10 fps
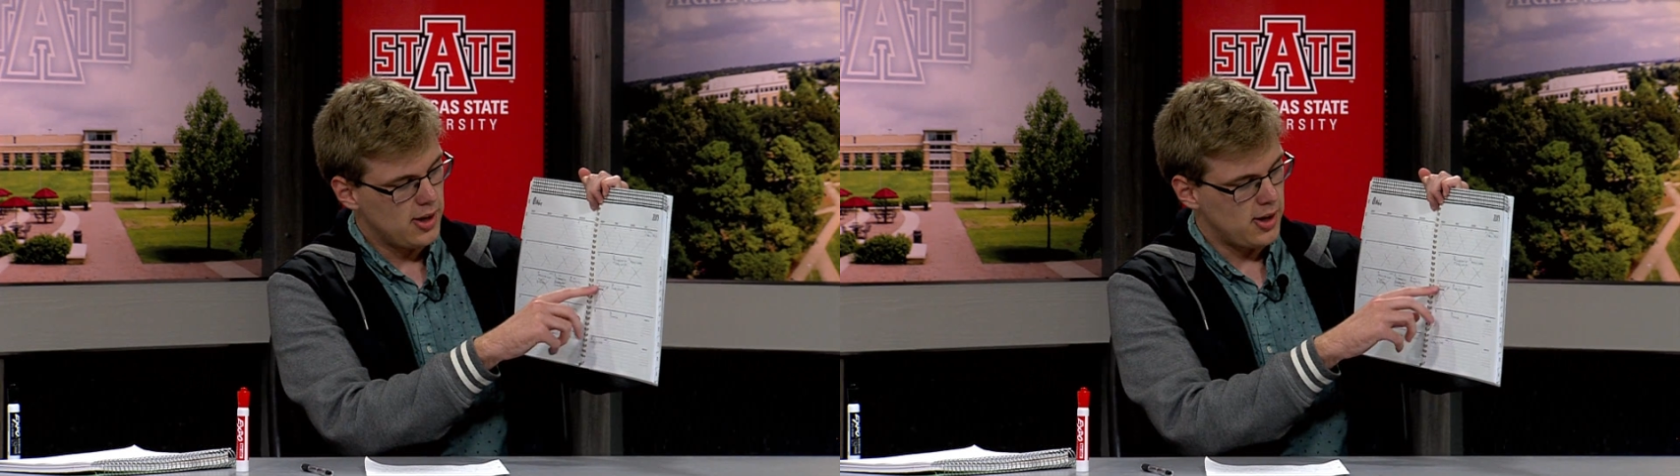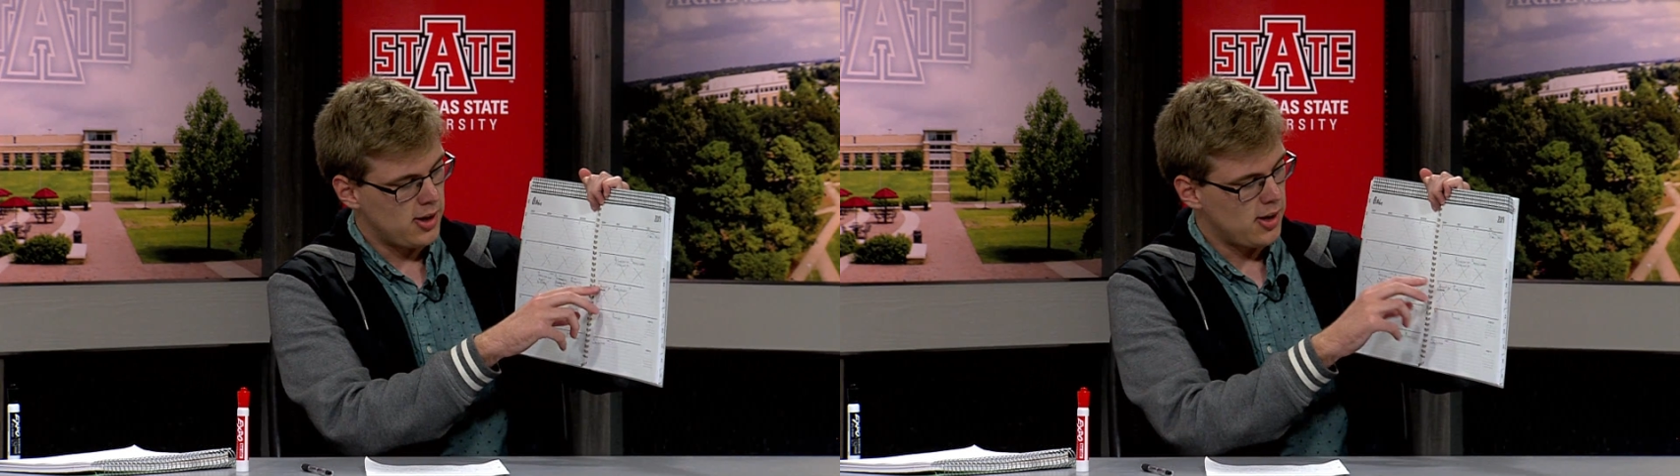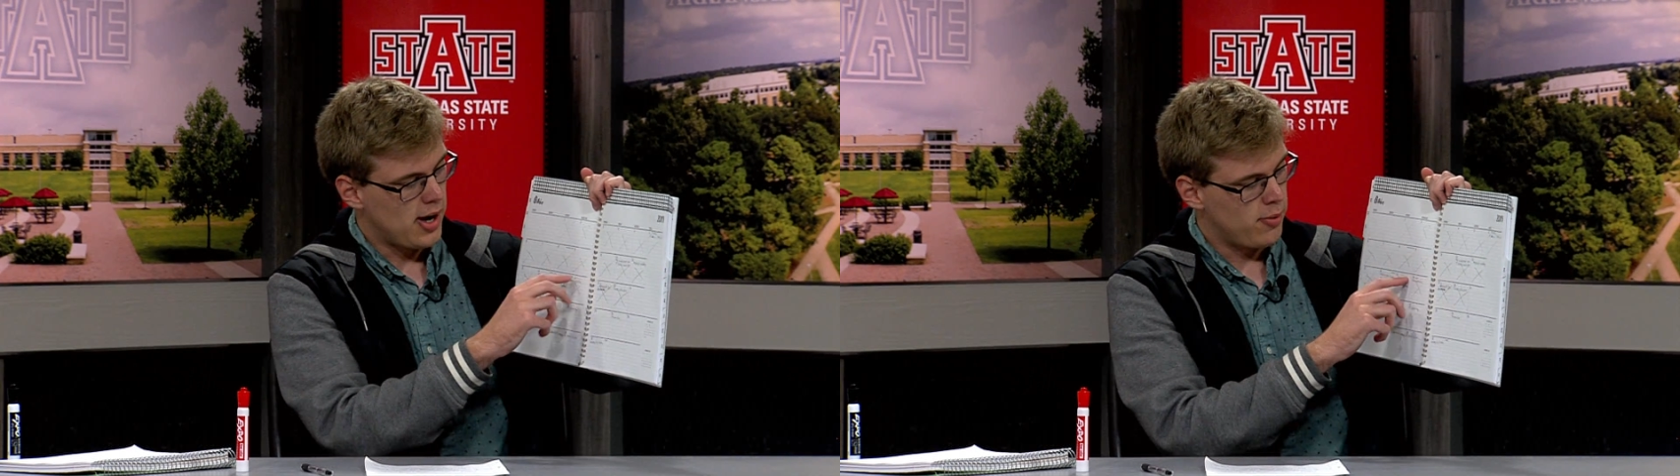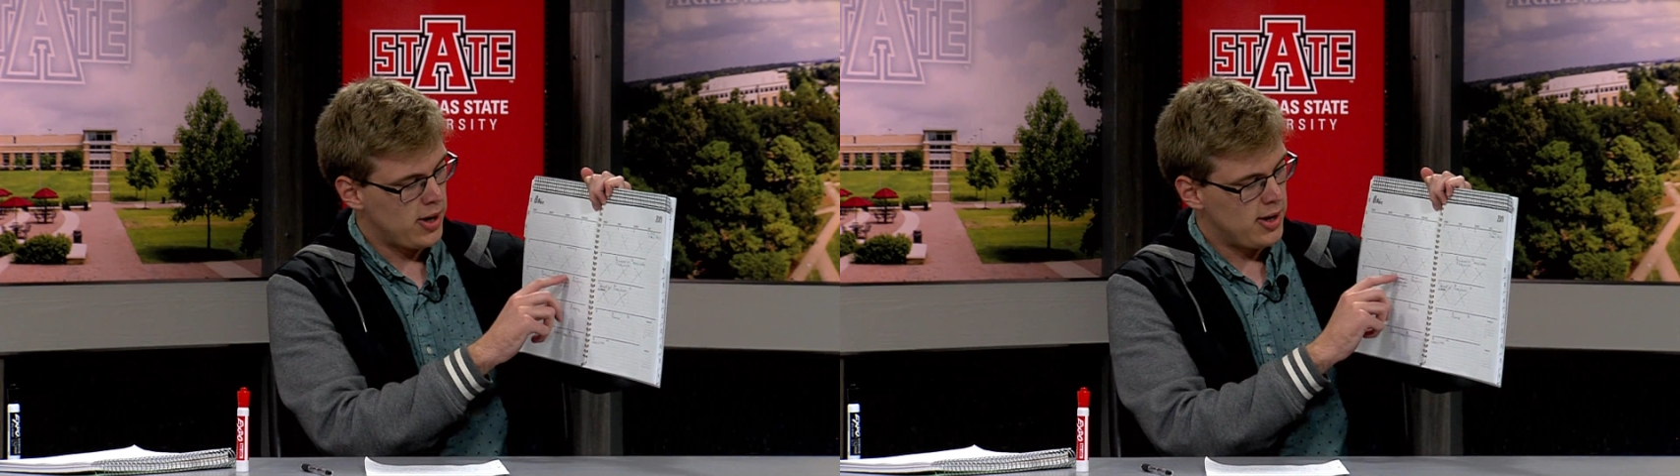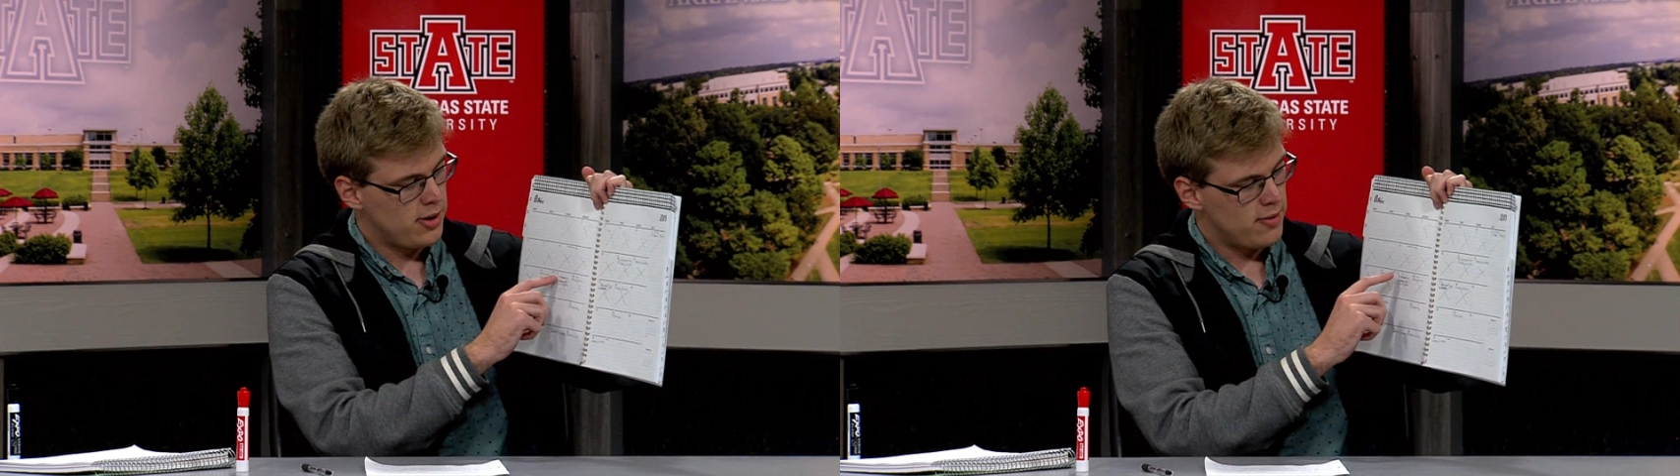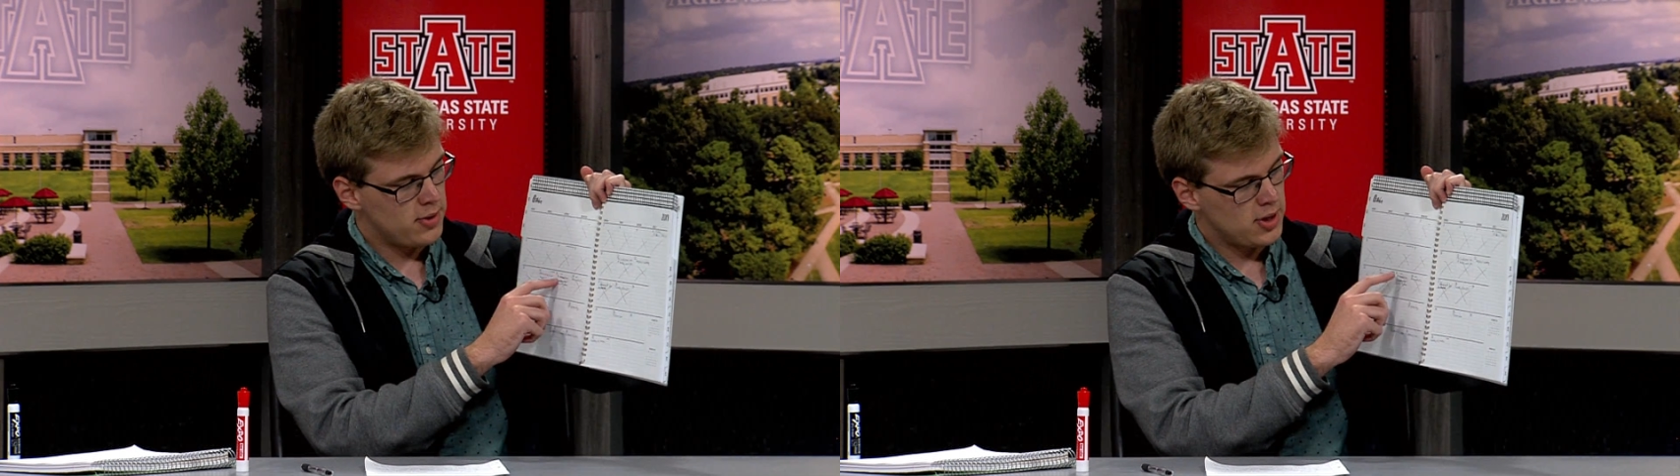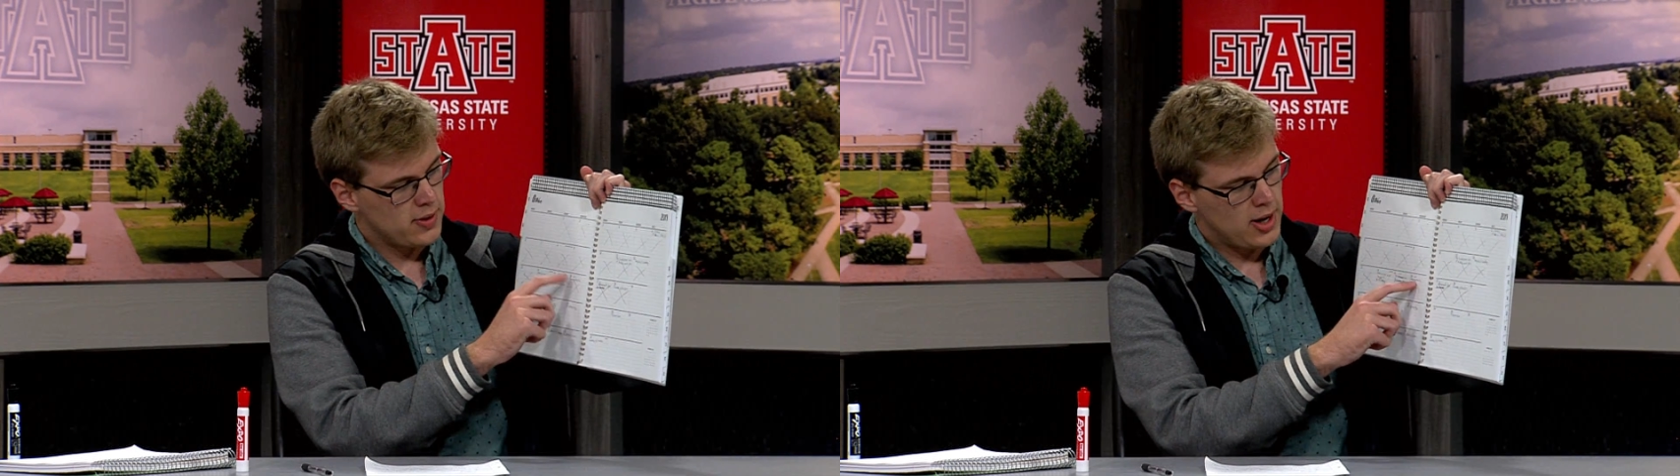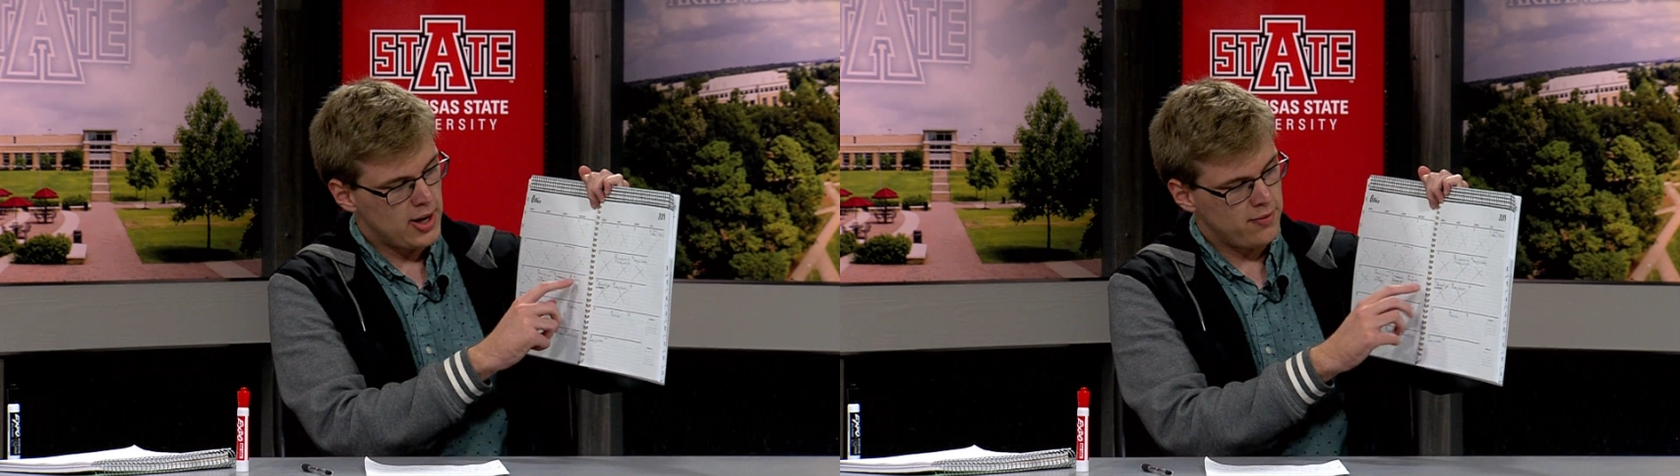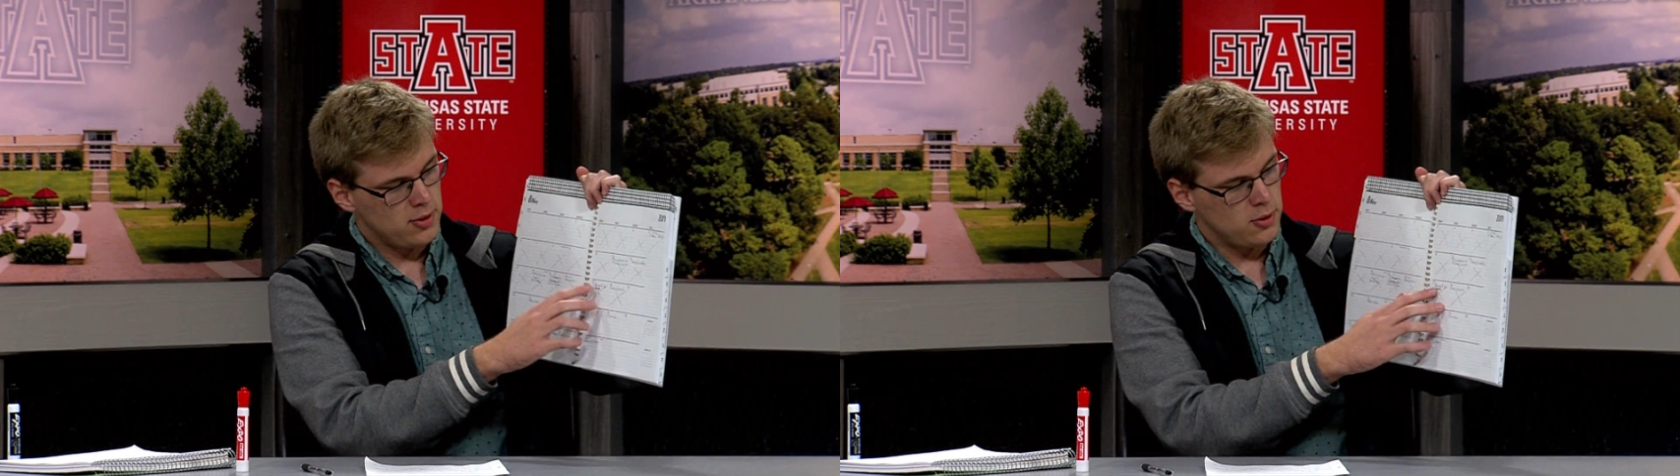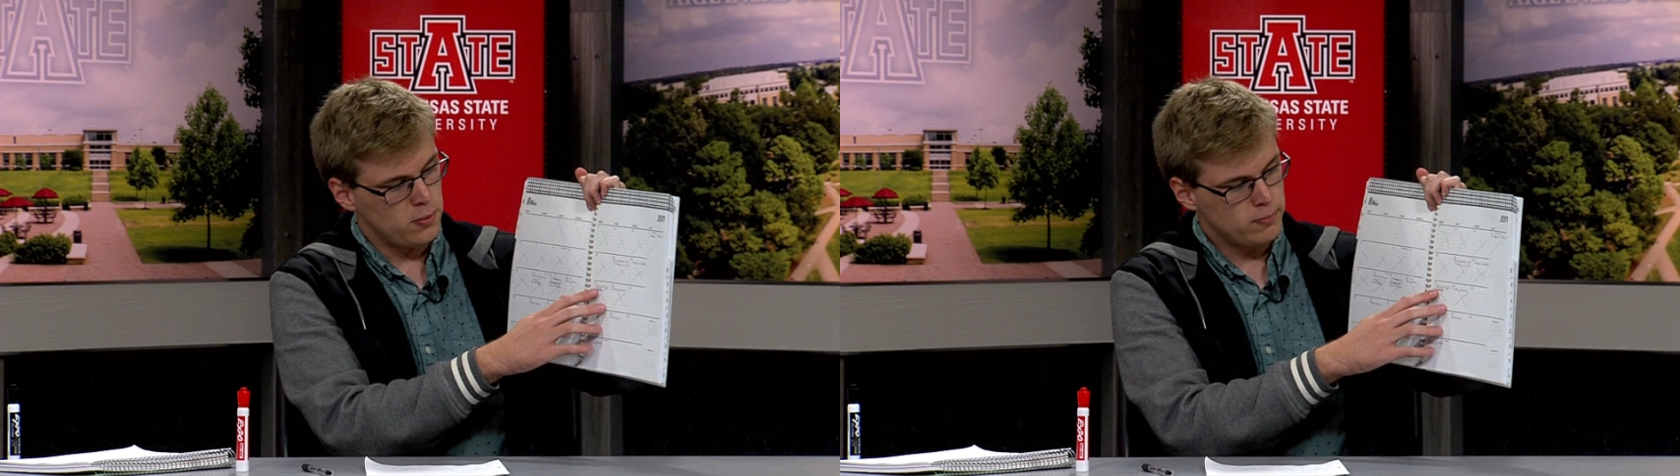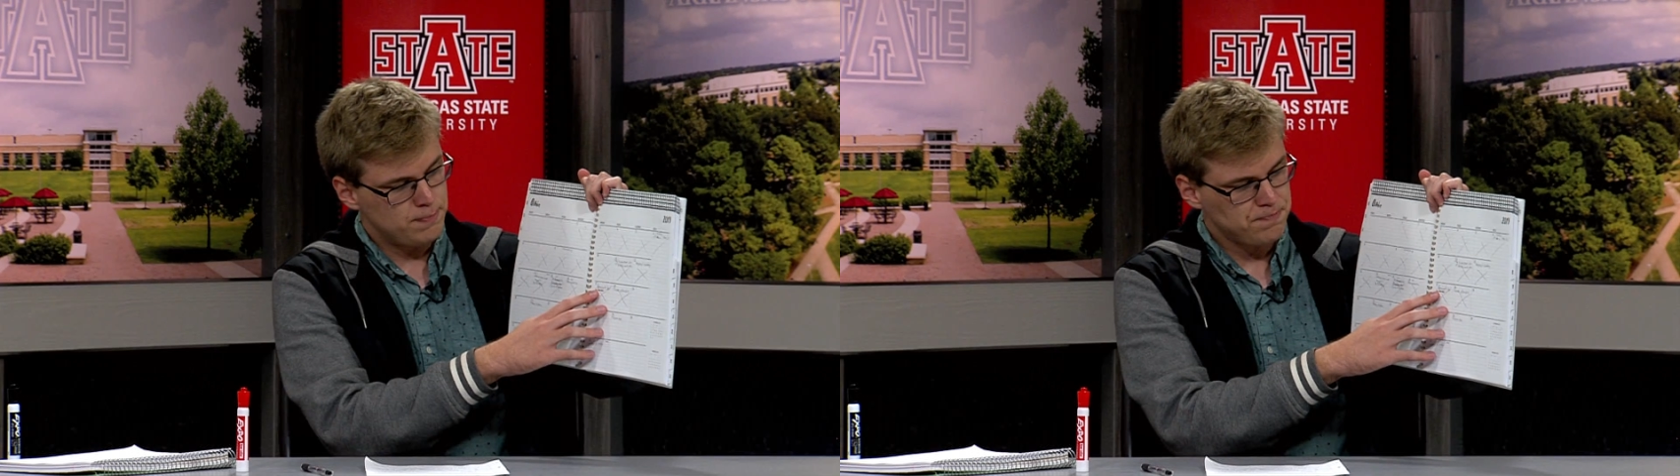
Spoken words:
I write down everything that I have to do